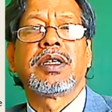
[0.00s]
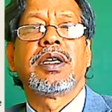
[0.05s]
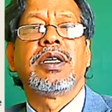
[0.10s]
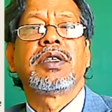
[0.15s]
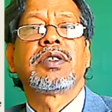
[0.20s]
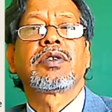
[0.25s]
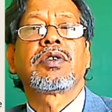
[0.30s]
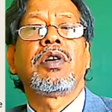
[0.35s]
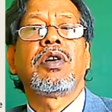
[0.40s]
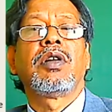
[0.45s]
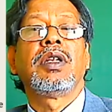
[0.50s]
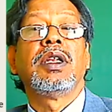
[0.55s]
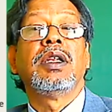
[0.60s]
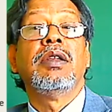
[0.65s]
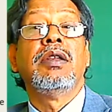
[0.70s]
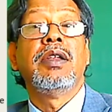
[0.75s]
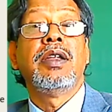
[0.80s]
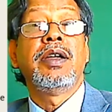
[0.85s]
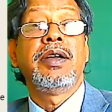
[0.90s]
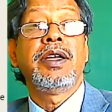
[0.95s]
It's called
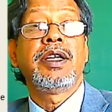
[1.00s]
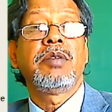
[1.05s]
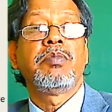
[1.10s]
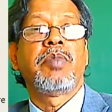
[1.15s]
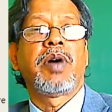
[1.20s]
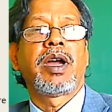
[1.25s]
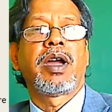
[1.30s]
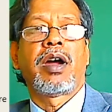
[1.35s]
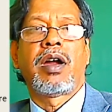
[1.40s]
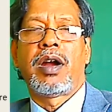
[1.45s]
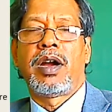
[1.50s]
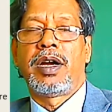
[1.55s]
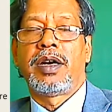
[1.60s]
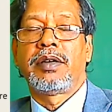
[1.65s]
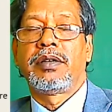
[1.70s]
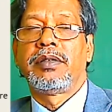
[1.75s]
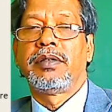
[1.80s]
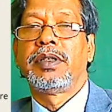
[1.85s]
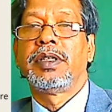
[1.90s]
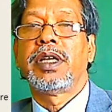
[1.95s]
learning by
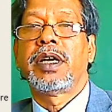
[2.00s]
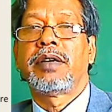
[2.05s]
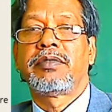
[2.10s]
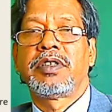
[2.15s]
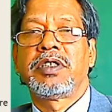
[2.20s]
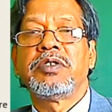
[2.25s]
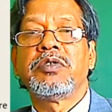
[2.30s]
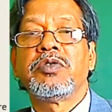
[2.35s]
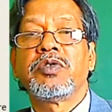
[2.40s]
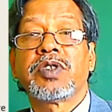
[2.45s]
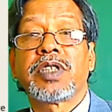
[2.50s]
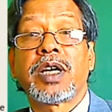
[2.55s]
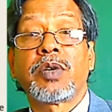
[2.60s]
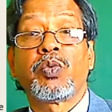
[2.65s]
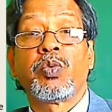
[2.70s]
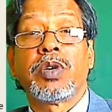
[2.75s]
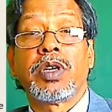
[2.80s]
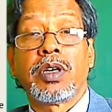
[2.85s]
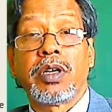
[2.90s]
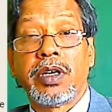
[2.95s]
heart. You have to use that
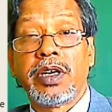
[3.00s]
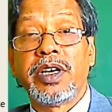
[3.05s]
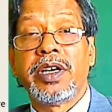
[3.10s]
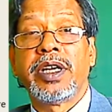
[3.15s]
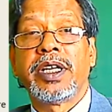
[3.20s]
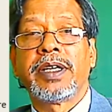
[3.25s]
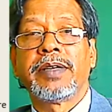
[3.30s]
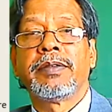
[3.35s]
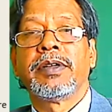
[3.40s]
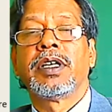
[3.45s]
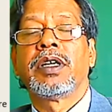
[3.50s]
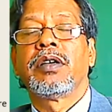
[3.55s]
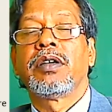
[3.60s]
word, learning.